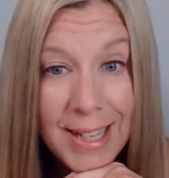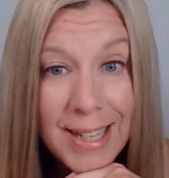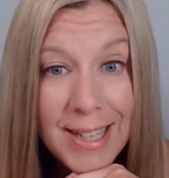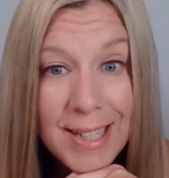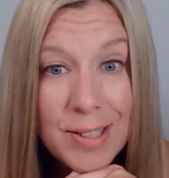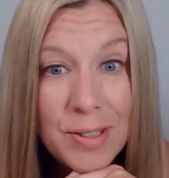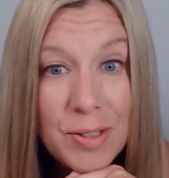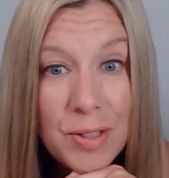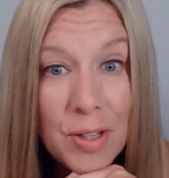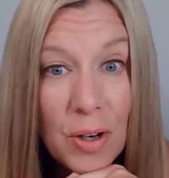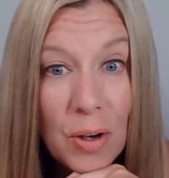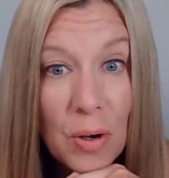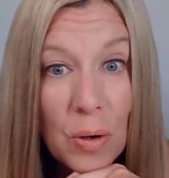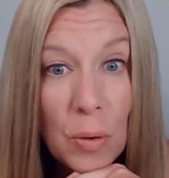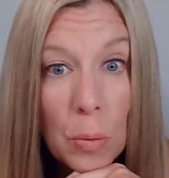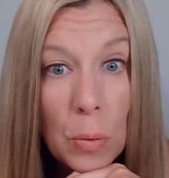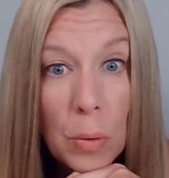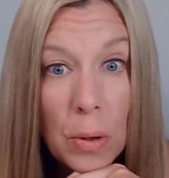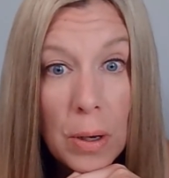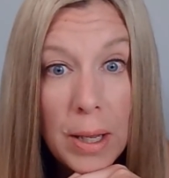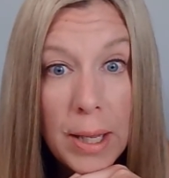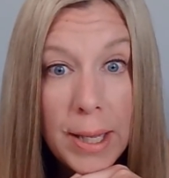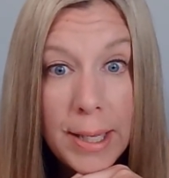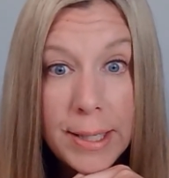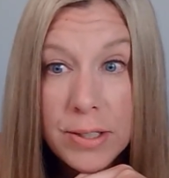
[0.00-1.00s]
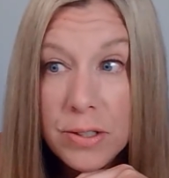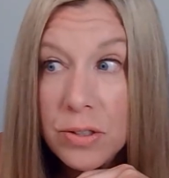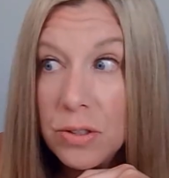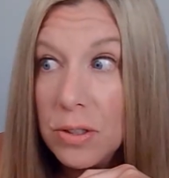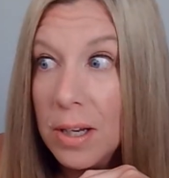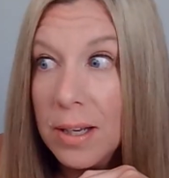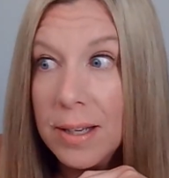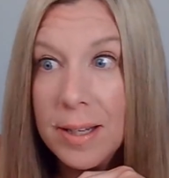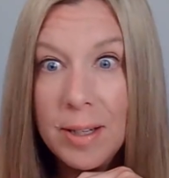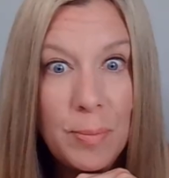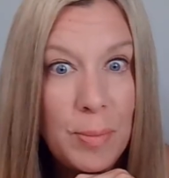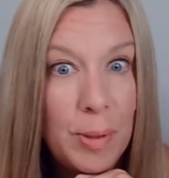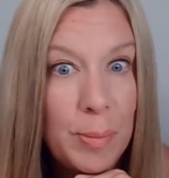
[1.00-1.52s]
So it's
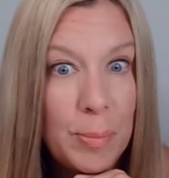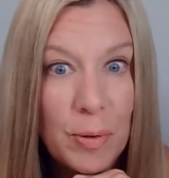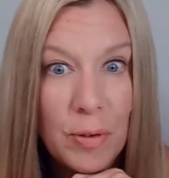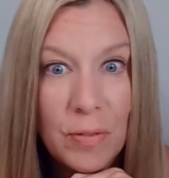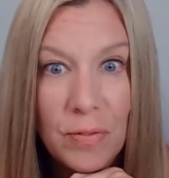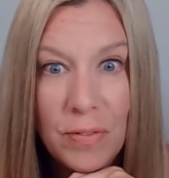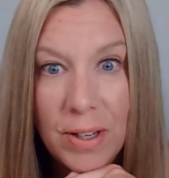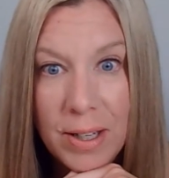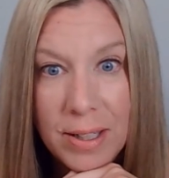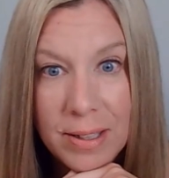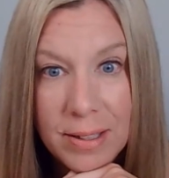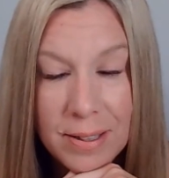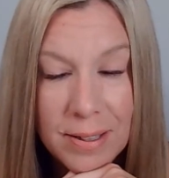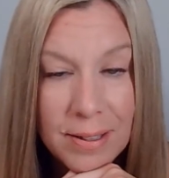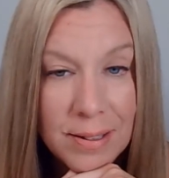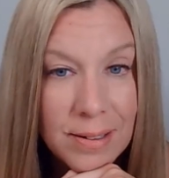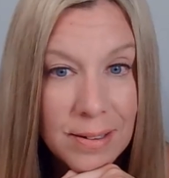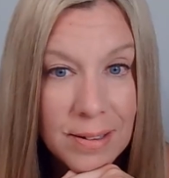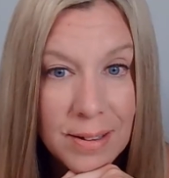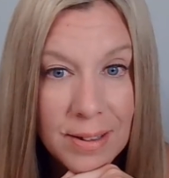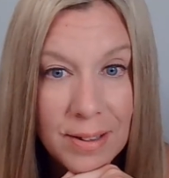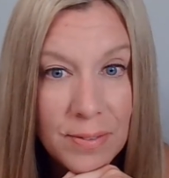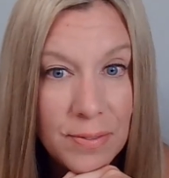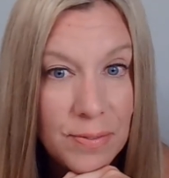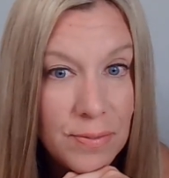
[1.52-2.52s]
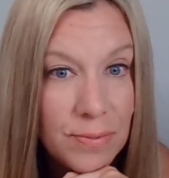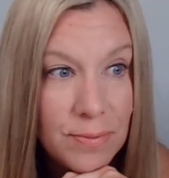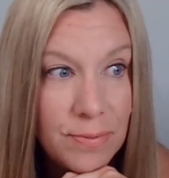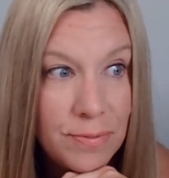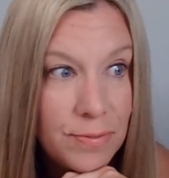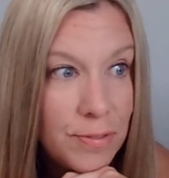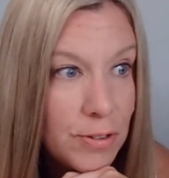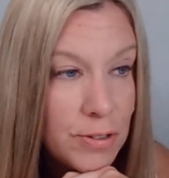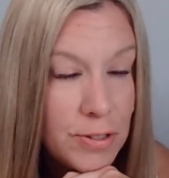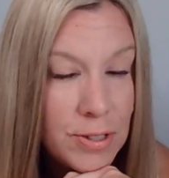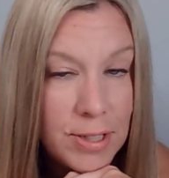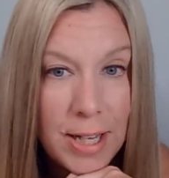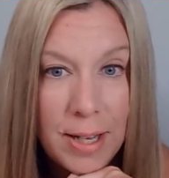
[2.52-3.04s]
not going to be perfect the
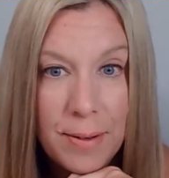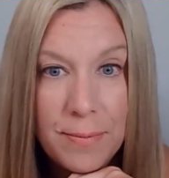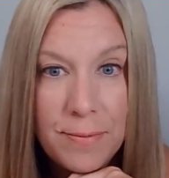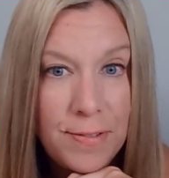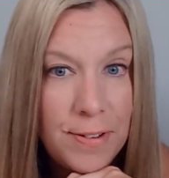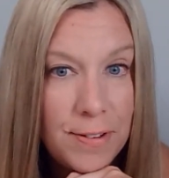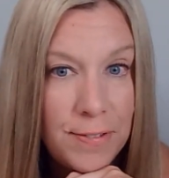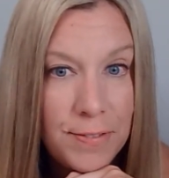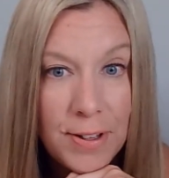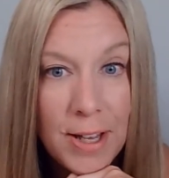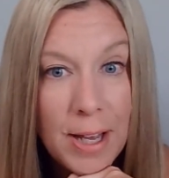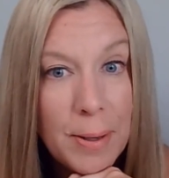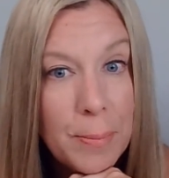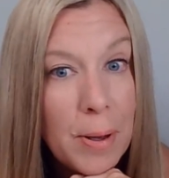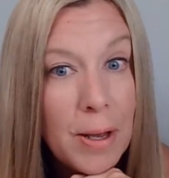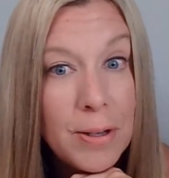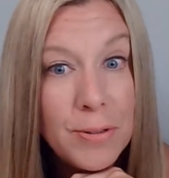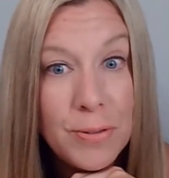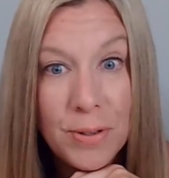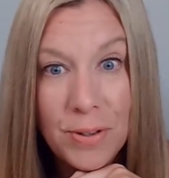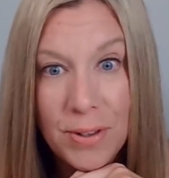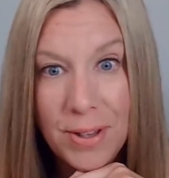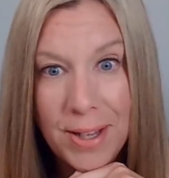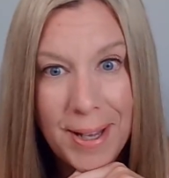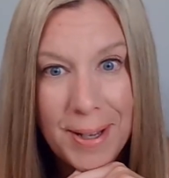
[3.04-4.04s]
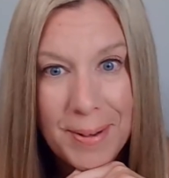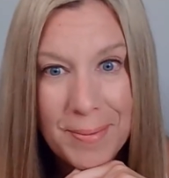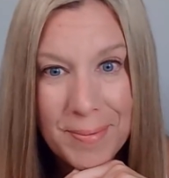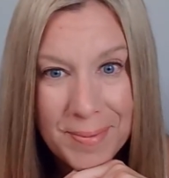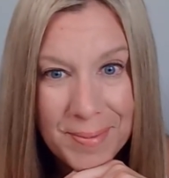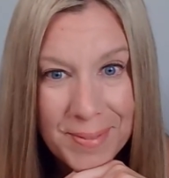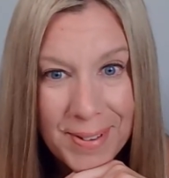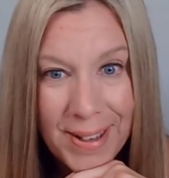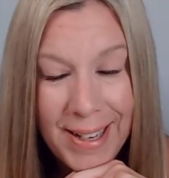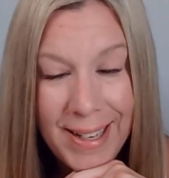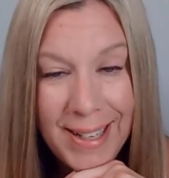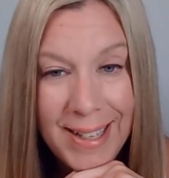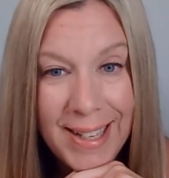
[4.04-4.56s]
first time, fifth time, 100th time,
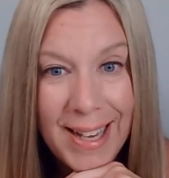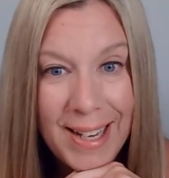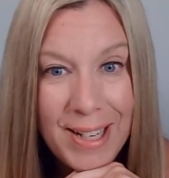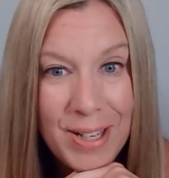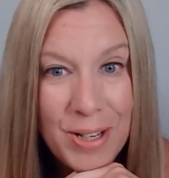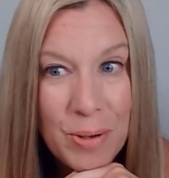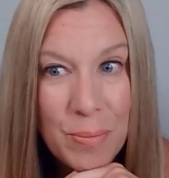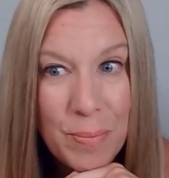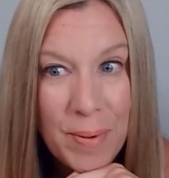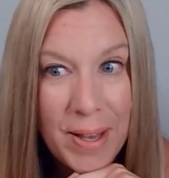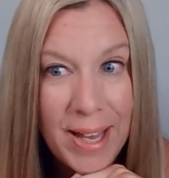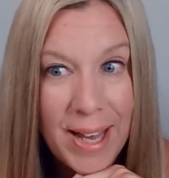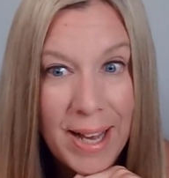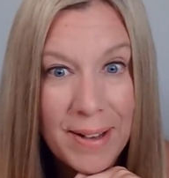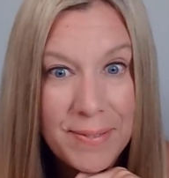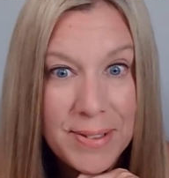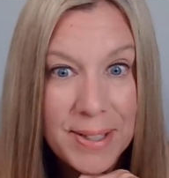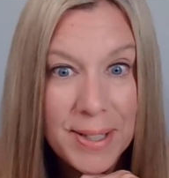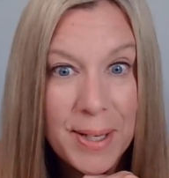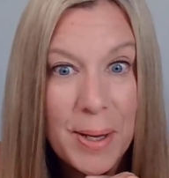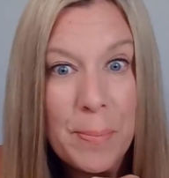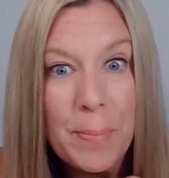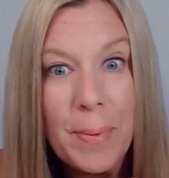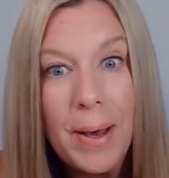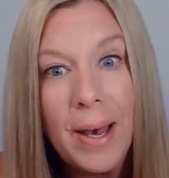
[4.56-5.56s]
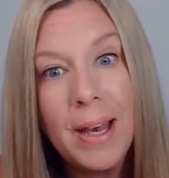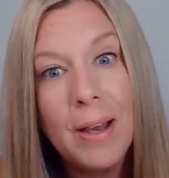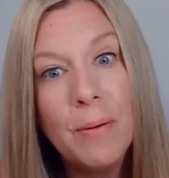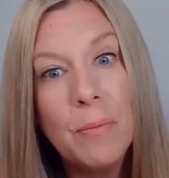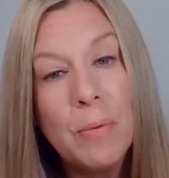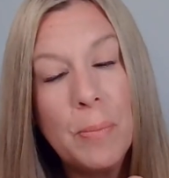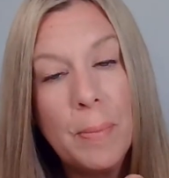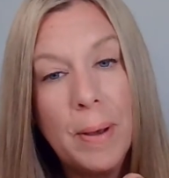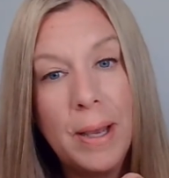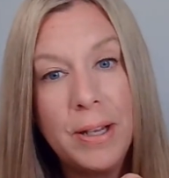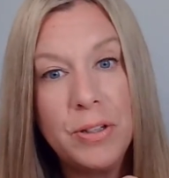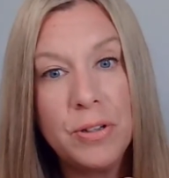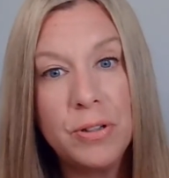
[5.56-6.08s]
right? And you may have to come back and
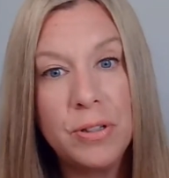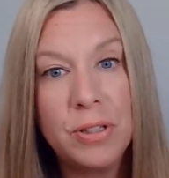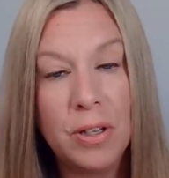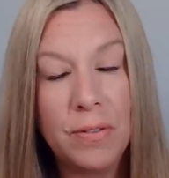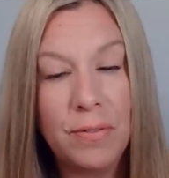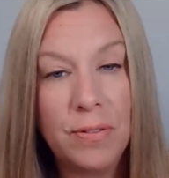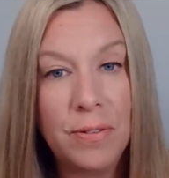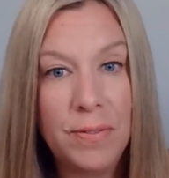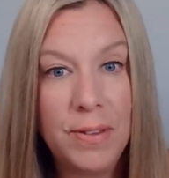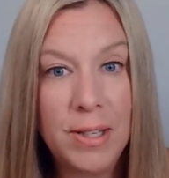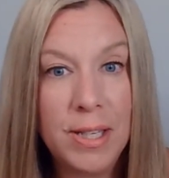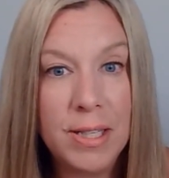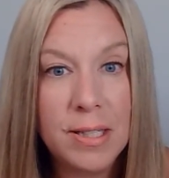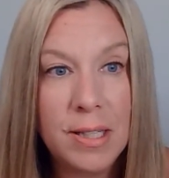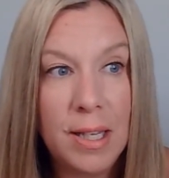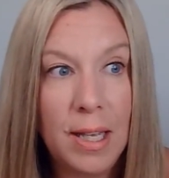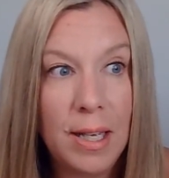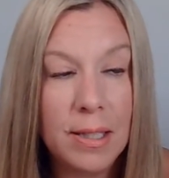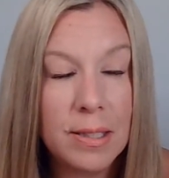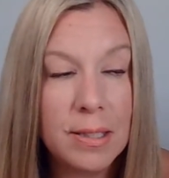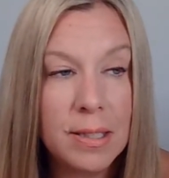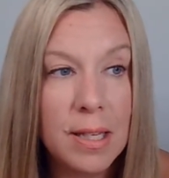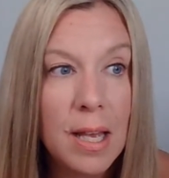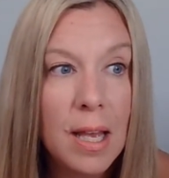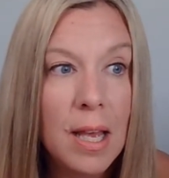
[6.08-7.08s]
remind yourself of these things.